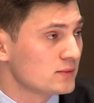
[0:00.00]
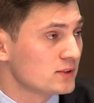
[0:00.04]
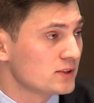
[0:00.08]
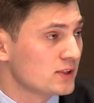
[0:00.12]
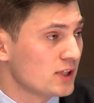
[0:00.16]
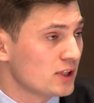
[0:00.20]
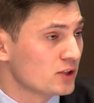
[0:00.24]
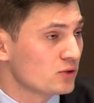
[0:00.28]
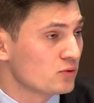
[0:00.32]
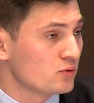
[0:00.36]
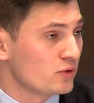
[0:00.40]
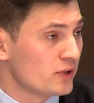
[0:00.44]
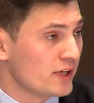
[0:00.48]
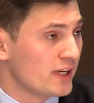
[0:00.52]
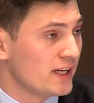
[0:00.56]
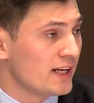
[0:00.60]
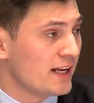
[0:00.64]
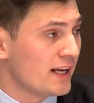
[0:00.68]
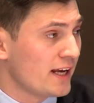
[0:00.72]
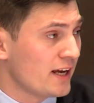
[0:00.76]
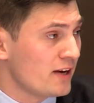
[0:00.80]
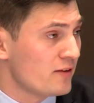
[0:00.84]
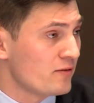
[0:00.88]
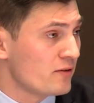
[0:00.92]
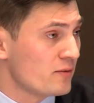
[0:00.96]
that we really
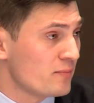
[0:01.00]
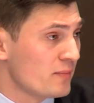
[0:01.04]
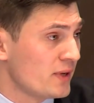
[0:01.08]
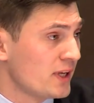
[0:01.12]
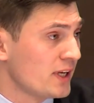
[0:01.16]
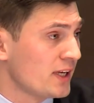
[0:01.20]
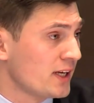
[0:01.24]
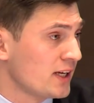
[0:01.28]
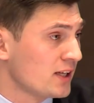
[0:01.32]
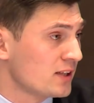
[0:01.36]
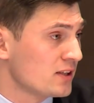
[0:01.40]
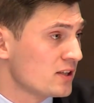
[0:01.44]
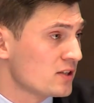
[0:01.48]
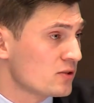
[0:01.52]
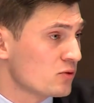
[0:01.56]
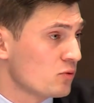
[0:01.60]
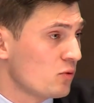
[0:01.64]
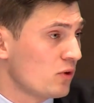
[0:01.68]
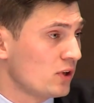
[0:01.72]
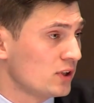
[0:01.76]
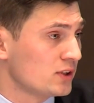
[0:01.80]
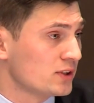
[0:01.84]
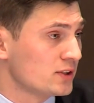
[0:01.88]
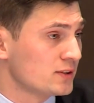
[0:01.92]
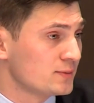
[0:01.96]
have a meaning in this
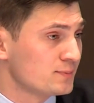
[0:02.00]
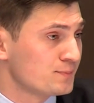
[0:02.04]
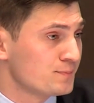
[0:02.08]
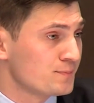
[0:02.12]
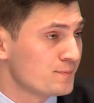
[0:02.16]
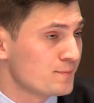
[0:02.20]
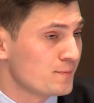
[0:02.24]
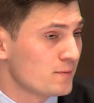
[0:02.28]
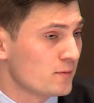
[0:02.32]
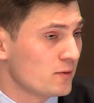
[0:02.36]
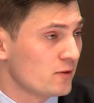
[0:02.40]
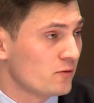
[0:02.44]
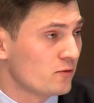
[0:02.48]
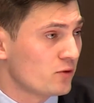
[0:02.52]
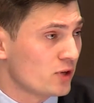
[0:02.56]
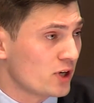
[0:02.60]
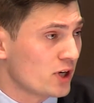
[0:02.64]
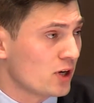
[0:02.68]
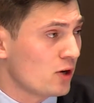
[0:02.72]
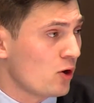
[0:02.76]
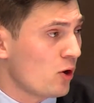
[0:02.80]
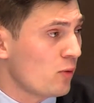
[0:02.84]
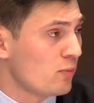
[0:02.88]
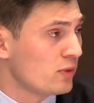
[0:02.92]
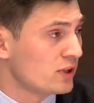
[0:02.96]
world for a
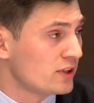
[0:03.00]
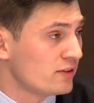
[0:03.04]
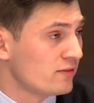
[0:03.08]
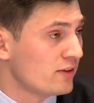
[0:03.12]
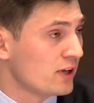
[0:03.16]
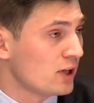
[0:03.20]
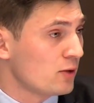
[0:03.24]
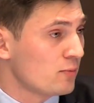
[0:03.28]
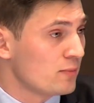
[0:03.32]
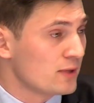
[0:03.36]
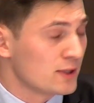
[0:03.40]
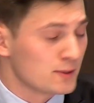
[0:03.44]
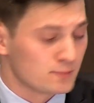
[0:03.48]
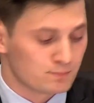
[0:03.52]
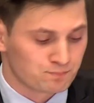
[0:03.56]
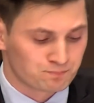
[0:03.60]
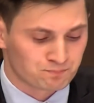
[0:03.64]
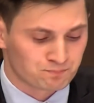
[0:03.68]
global development.